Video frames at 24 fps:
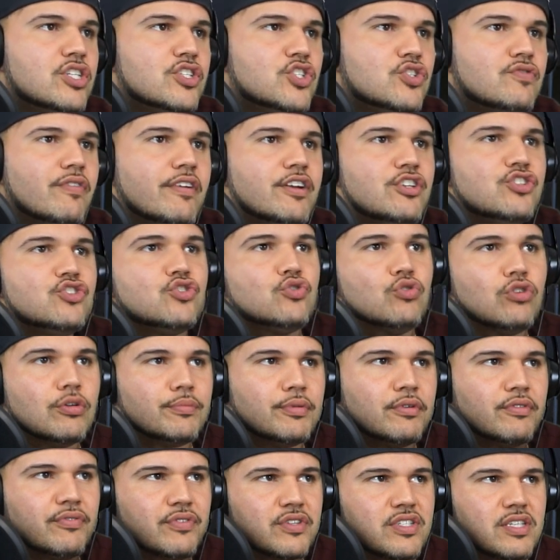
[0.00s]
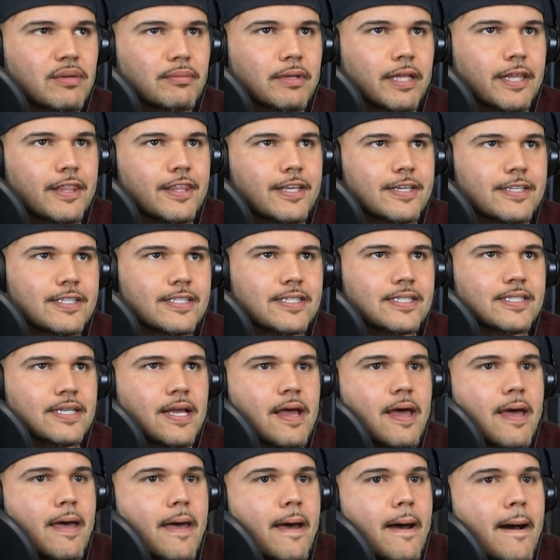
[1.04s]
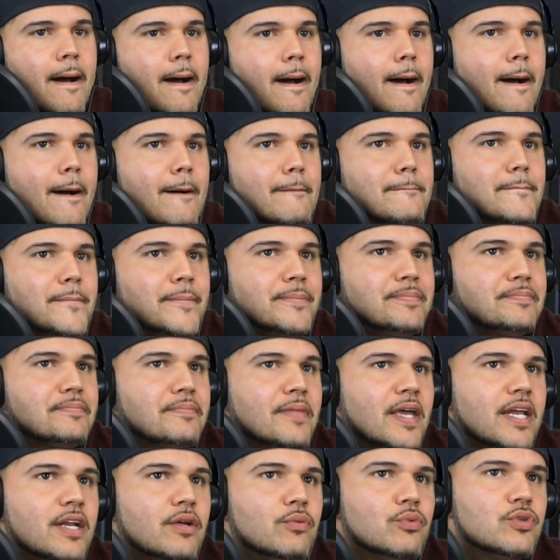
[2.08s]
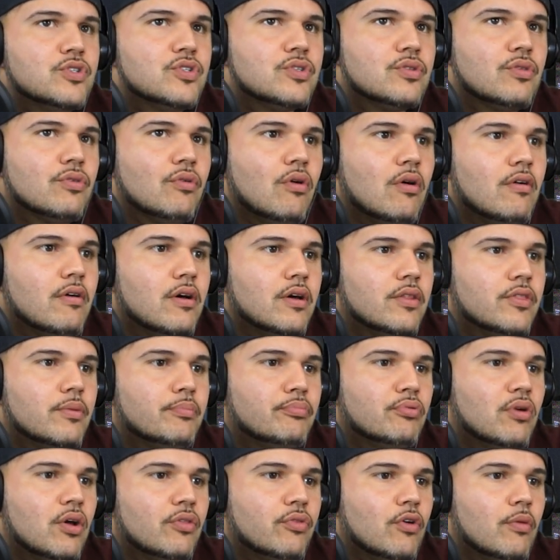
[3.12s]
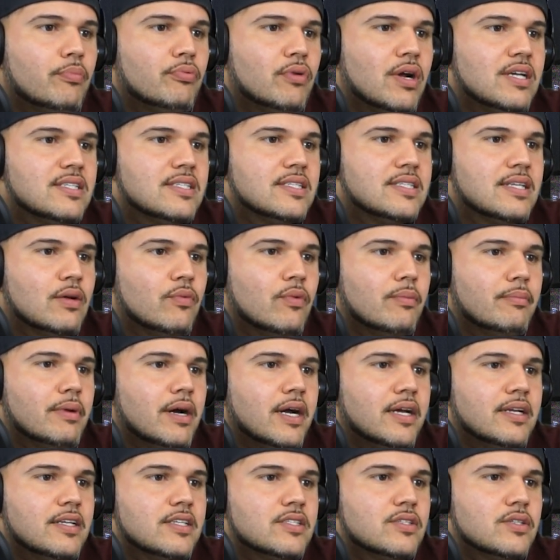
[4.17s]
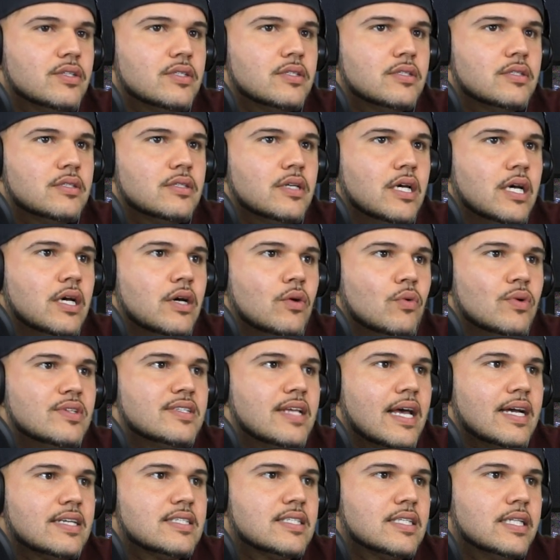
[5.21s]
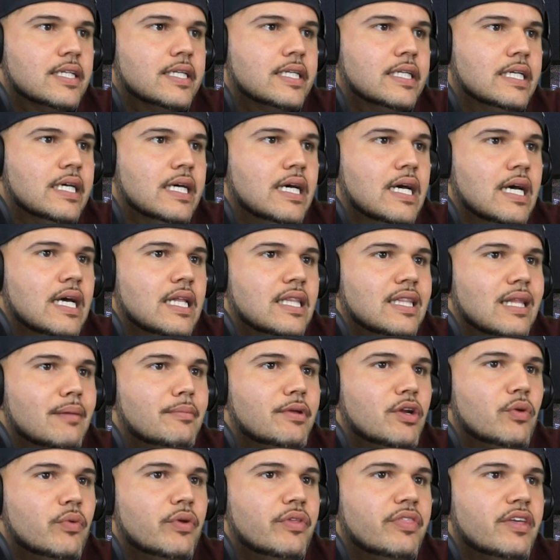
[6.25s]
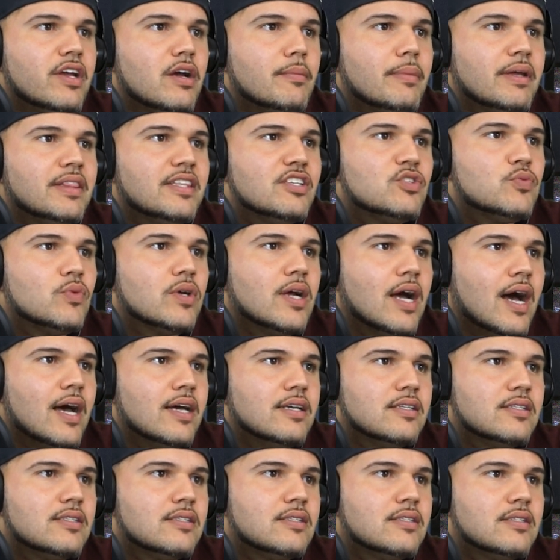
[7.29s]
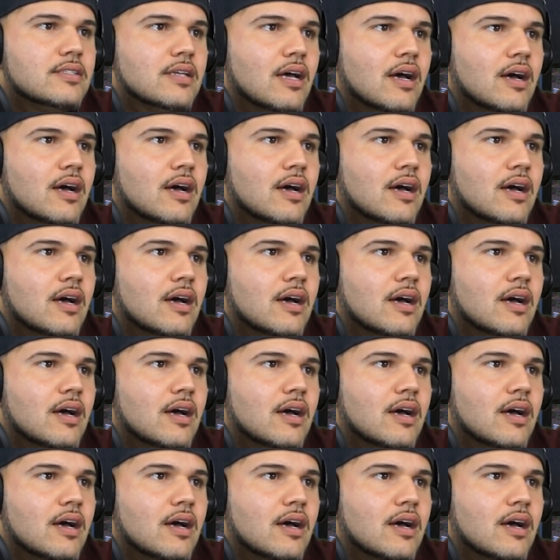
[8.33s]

It's very suitable for something like this. And it was thought, the thought process that went behind this was excellent. Let me know what you think about this one, guys.